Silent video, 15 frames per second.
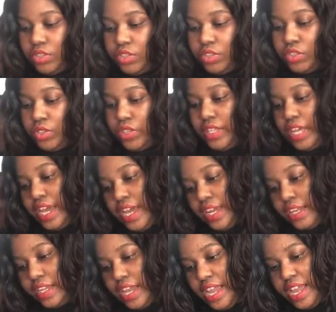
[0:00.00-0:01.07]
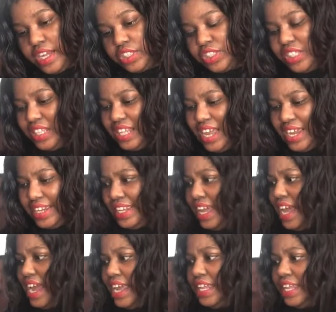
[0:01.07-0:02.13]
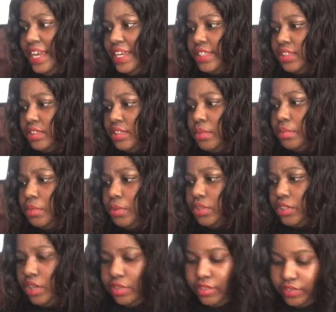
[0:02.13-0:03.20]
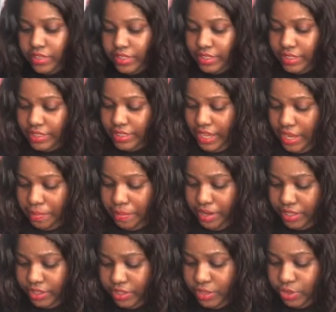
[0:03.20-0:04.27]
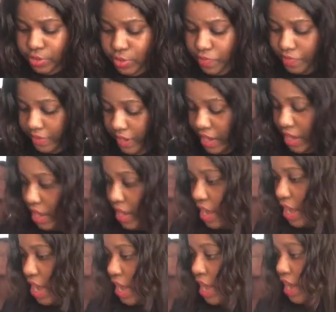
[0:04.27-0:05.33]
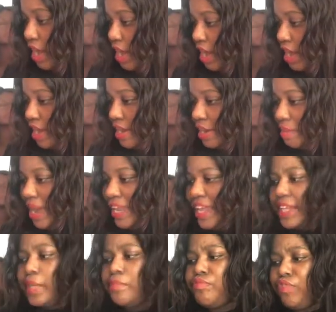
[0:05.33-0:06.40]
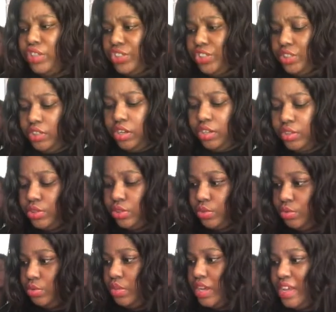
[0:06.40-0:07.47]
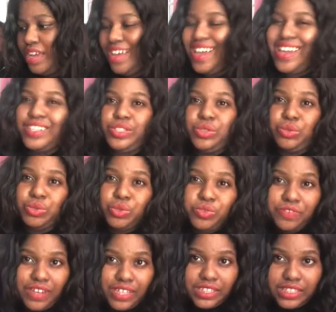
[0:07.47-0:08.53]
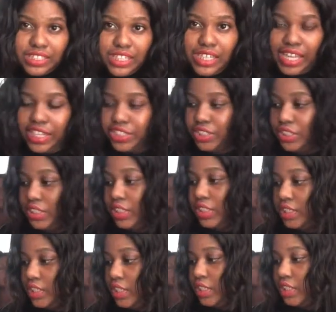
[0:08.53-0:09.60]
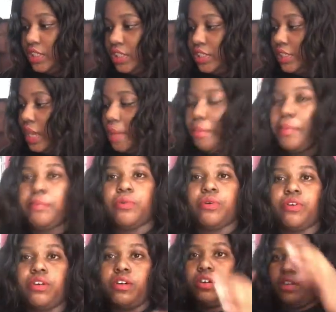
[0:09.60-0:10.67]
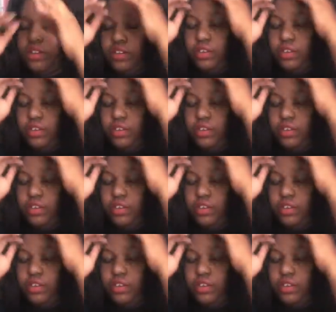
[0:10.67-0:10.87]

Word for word: So that I actually like the highlights the most out of this entire package so far. I like the brushes also. Don't too fancy the lashes because I'm a more